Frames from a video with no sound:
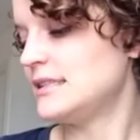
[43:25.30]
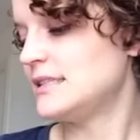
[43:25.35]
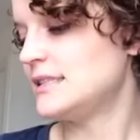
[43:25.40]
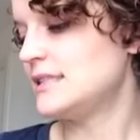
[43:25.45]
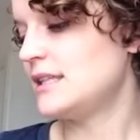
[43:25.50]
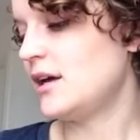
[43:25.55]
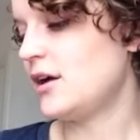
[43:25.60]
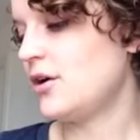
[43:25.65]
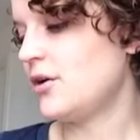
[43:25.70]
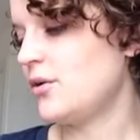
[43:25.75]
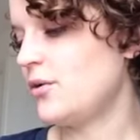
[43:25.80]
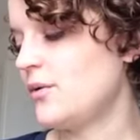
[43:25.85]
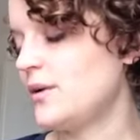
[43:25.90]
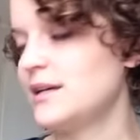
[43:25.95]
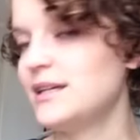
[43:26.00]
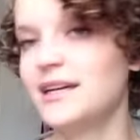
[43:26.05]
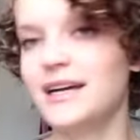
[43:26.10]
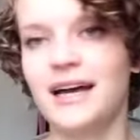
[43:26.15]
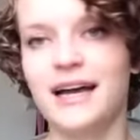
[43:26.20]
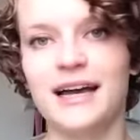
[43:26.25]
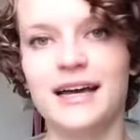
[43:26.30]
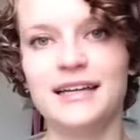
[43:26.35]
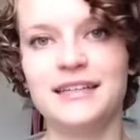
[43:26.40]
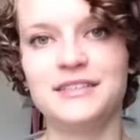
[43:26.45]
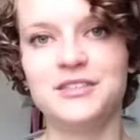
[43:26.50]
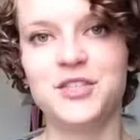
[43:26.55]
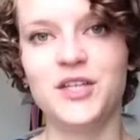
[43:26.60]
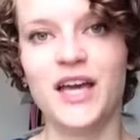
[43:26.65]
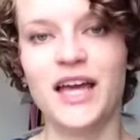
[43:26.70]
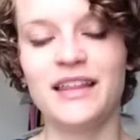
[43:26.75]
So,
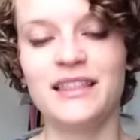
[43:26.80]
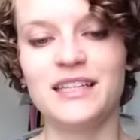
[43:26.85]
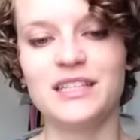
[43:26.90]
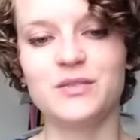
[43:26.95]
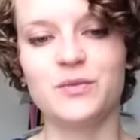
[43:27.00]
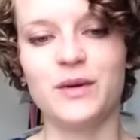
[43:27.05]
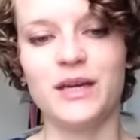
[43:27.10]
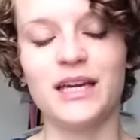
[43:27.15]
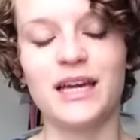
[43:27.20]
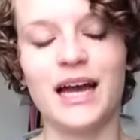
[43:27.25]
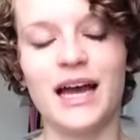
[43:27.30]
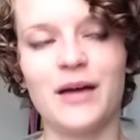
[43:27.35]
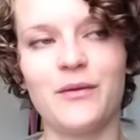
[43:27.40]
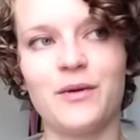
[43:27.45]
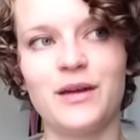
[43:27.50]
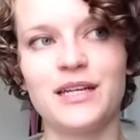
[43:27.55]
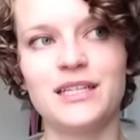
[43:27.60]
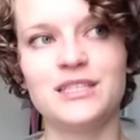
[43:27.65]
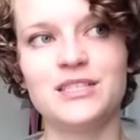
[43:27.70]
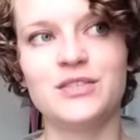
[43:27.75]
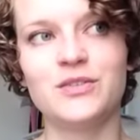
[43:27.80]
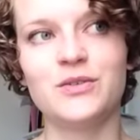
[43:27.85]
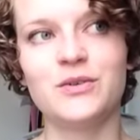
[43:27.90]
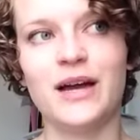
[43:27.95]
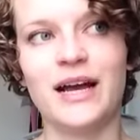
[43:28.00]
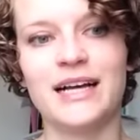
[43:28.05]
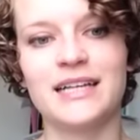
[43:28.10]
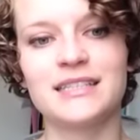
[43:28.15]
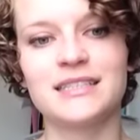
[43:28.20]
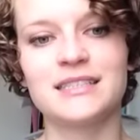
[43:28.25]
to end this week, I wanted to
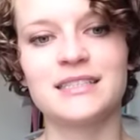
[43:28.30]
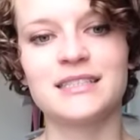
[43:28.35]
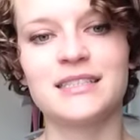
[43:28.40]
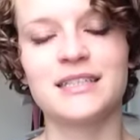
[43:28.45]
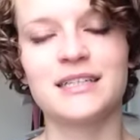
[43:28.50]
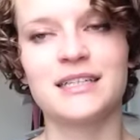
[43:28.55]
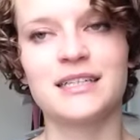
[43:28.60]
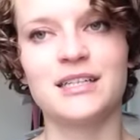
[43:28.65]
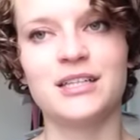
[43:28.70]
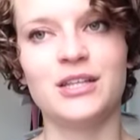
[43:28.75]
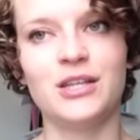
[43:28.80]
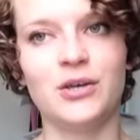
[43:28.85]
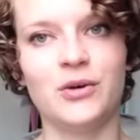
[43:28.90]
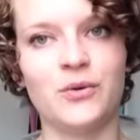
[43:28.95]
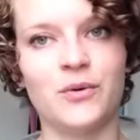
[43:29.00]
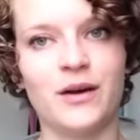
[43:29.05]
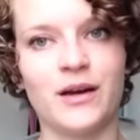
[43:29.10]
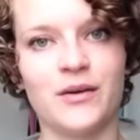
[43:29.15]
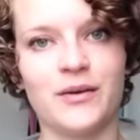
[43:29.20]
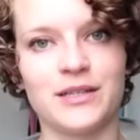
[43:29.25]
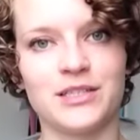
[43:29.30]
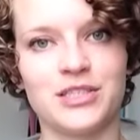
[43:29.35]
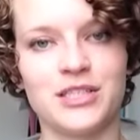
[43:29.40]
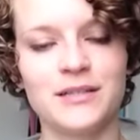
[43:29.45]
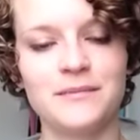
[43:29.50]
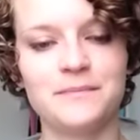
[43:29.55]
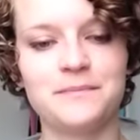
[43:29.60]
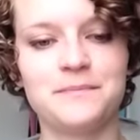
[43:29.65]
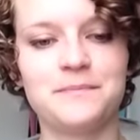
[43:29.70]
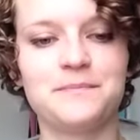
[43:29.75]
ask you a
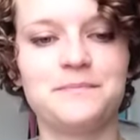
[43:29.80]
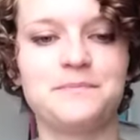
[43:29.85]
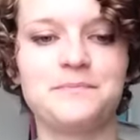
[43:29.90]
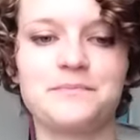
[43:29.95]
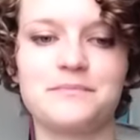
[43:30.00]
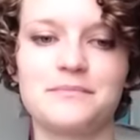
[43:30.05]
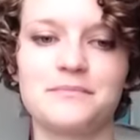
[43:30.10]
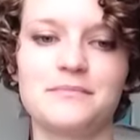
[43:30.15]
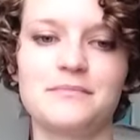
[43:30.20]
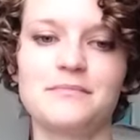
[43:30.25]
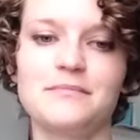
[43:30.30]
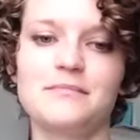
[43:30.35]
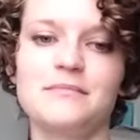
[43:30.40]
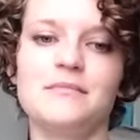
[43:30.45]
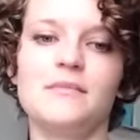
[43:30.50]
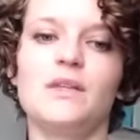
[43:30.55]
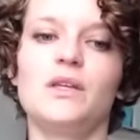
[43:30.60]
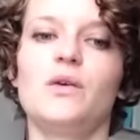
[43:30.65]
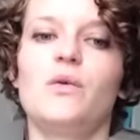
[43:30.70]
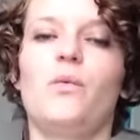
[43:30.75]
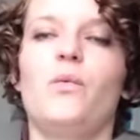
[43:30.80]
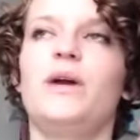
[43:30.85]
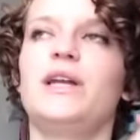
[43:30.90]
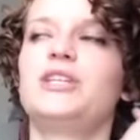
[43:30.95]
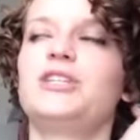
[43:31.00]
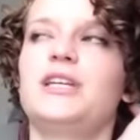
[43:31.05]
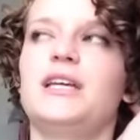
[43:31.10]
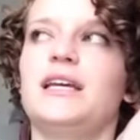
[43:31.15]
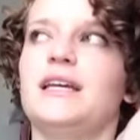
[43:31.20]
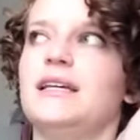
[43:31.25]
question,
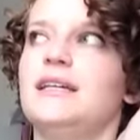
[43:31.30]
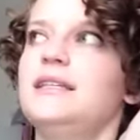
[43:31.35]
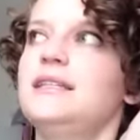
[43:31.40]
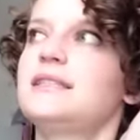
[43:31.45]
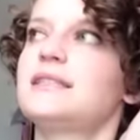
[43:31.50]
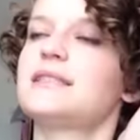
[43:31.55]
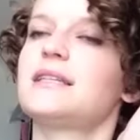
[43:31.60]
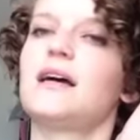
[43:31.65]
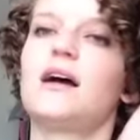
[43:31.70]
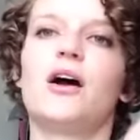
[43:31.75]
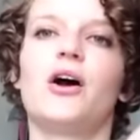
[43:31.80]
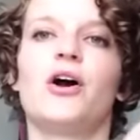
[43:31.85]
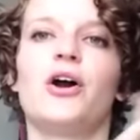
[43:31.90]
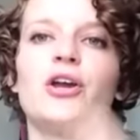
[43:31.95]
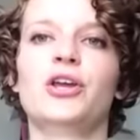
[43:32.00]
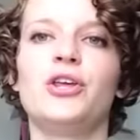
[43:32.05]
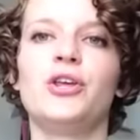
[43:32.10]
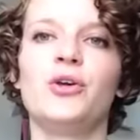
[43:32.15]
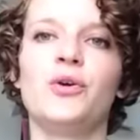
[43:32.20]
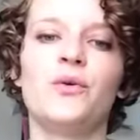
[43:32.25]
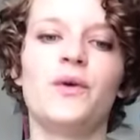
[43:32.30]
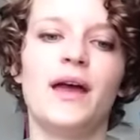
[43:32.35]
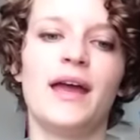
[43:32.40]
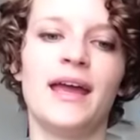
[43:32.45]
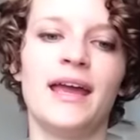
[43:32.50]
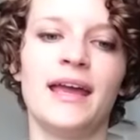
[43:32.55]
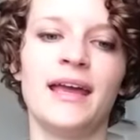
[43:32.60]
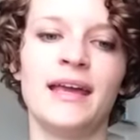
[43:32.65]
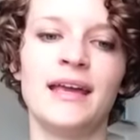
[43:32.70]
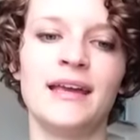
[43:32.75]
which is,
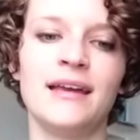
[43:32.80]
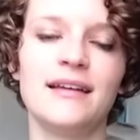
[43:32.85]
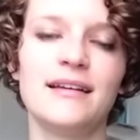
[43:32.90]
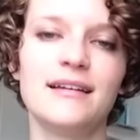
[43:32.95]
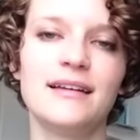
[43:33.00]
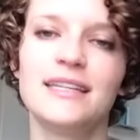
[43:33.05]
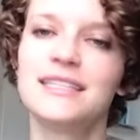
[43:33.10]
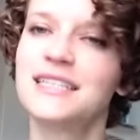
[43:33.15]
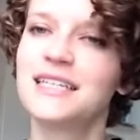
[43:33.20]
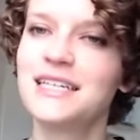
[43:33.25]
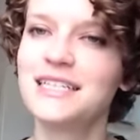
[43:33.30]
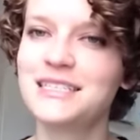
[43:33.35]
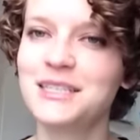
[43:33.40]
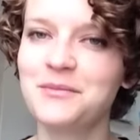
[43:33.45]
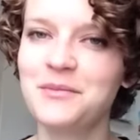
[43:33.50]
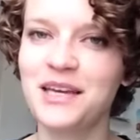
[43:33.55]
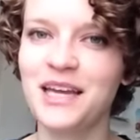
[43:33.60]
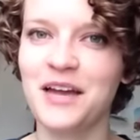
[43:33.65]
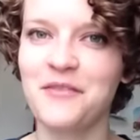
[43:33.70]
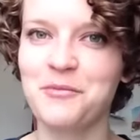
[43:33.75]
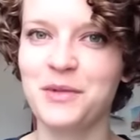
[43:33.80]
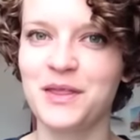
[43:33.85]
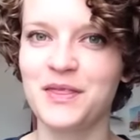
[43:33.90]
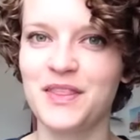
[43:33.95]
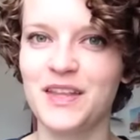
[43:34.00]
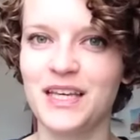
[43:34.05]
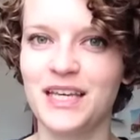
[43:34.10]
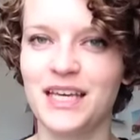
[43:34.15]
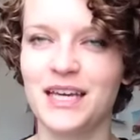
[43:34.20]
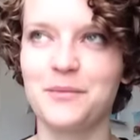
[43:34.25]
it's something I've been
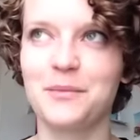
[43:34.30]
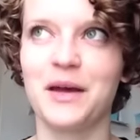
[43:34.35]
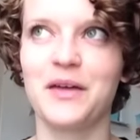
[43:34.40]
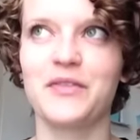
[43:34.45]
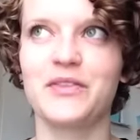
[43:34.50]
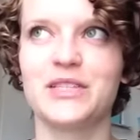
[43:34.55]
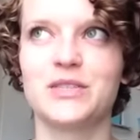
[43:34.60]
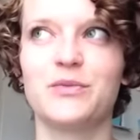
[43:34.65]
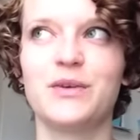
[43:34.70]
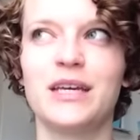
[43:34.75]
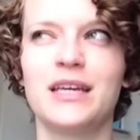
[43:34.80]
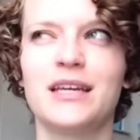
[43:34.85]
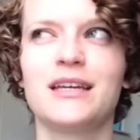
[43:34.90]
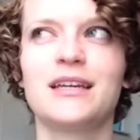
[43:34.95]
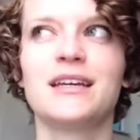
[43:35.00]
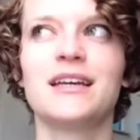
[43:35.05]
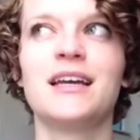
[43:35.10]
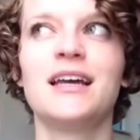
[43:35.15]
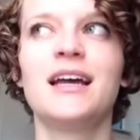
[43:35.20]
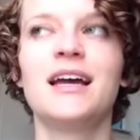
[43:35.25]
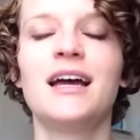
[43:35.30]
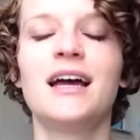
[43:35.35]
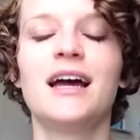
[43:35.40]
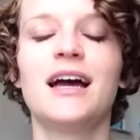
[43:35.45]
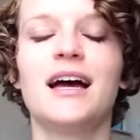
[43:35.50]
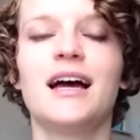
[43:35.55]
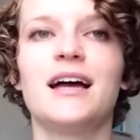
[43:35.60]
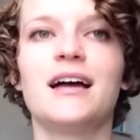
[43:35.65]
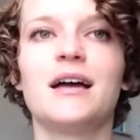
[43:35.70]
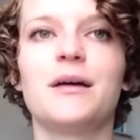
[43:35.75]
thinking about this week,
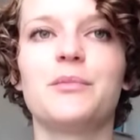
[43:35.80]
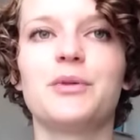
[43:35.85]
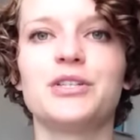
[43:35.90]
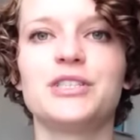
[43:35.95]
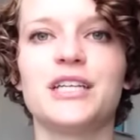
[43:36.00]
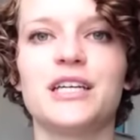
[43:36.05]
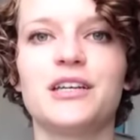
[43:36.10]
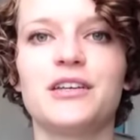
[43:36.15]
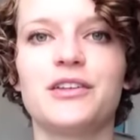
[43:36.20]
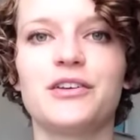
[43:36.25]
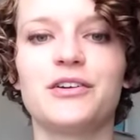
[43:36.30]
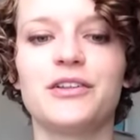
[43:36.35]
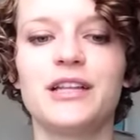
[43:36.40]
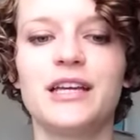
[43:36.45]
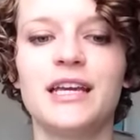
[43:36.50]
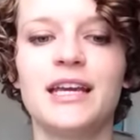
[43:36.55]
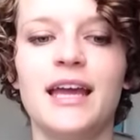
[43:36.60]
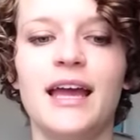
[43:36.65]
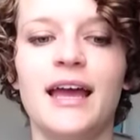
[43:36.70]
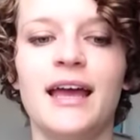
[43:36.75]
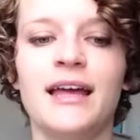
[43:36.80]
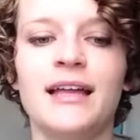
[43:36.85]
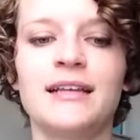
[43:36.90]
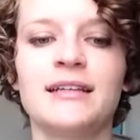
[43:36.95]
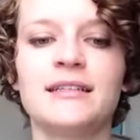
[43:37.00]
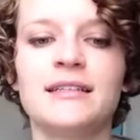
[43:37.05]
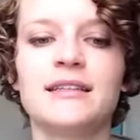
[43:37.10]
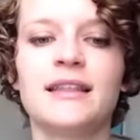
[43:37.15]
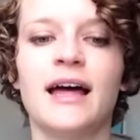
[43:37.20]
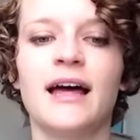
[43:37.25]
particularly,
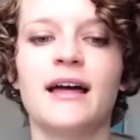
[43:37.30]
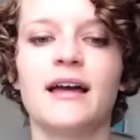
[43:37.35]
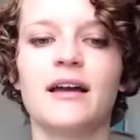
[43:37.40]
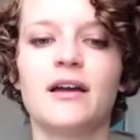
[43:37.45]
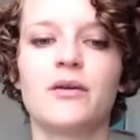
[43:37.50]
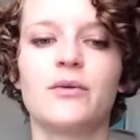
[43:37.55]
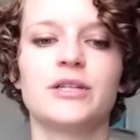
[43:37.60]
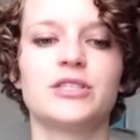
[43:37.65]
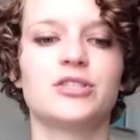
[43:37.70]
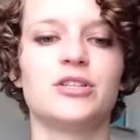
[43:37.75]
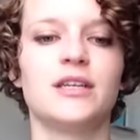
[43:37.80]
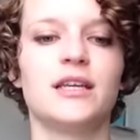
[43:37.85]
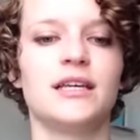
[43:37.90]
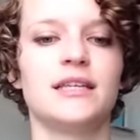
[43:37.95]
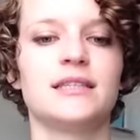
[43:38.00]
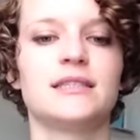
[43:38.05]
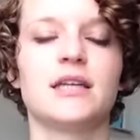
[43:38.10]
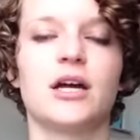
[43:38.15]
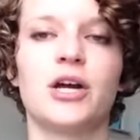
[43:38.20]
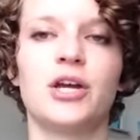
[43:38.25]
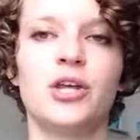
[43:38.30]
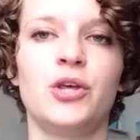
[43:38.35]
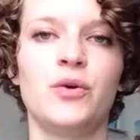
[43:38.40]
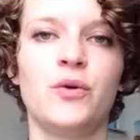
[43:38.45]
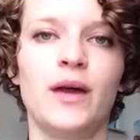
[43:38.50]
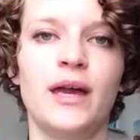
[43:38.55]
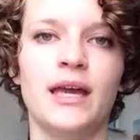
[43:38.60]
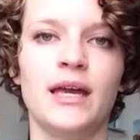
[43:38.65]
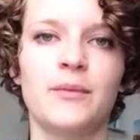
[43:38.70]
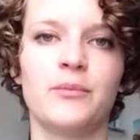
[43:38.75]
and that question is, are you
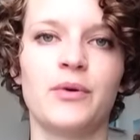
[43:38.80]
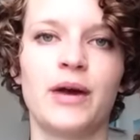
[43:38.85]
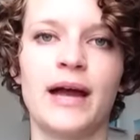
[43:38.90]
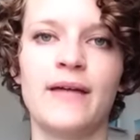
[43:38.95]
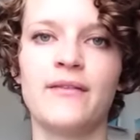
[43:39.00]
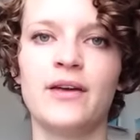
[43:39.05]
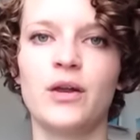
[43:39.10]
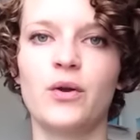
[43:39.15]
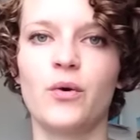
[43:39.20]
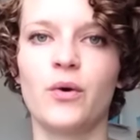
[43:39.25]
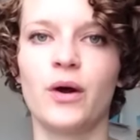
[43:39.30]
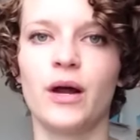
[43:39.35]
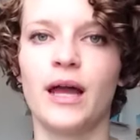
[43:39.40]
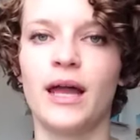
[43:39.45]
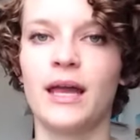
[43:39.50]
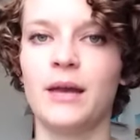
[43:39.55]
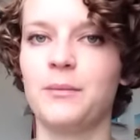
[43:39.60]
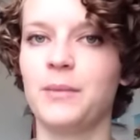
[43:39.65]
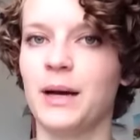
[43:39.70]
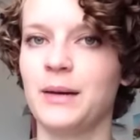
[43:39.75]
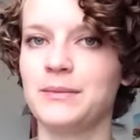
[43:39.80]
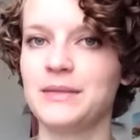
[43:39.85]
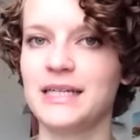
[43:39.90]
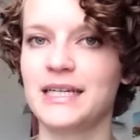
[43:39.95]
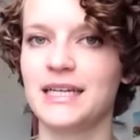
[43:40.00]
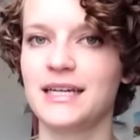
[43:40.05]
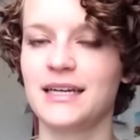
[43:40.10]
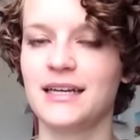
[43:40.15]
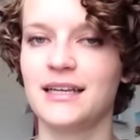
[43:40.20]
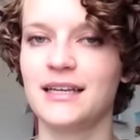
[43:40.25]
a private or a
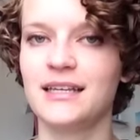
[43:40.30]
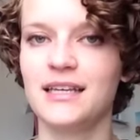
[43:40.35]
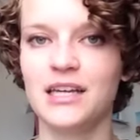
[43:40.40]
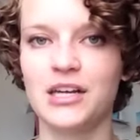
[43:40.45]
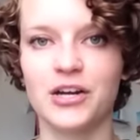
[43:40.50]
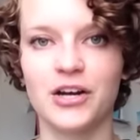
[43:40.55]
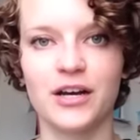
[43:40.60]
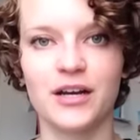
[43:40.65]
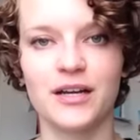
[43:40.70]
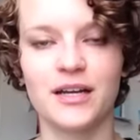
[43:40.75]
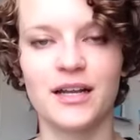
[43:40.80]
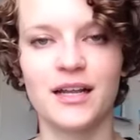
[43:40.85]
public knitter?